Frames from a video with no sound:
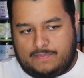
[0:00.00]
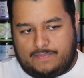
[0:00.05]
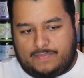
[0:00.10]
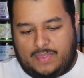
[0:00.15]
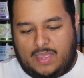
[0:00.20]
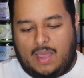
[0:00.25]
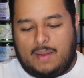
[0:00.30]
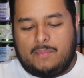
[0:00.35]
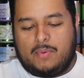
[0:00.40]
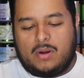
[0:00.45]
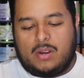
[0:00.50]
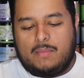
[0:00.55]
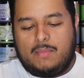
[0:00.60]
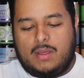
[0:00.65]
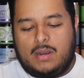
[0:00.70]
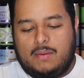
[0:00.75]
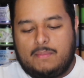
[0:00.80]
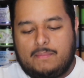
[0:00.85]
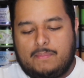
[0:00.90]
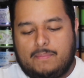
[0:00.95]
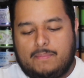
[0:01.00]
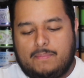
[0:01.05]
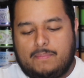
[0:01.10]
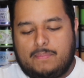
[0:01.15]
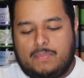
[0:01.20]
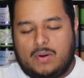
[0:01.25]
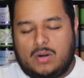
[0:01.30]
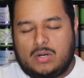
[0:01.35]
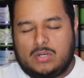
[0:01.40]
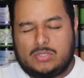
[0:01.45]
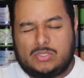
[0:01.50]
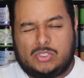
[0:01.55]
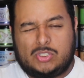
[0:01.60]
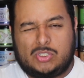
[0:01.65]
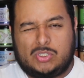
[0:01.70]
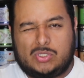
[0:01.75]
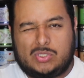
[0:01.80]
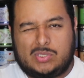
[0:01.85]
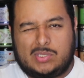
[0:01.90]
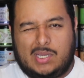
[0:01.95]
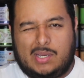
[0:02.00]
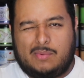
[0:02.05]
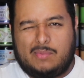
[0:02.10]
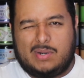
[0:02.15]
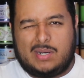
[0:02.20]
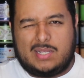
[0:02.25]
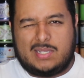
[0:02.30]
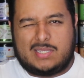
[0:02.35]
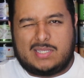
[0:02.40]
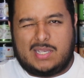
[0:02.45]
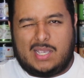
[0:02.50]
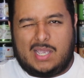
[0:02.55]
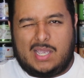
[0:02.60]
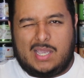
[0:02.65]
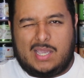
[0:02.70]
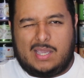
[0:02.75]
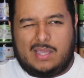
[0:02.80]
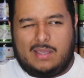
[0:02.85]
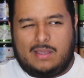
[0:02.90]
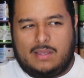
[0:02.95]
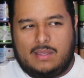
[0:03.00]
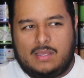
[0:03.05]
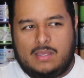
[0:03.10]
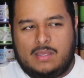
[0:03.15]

Yeah, Bergamot and Birch, I want to say.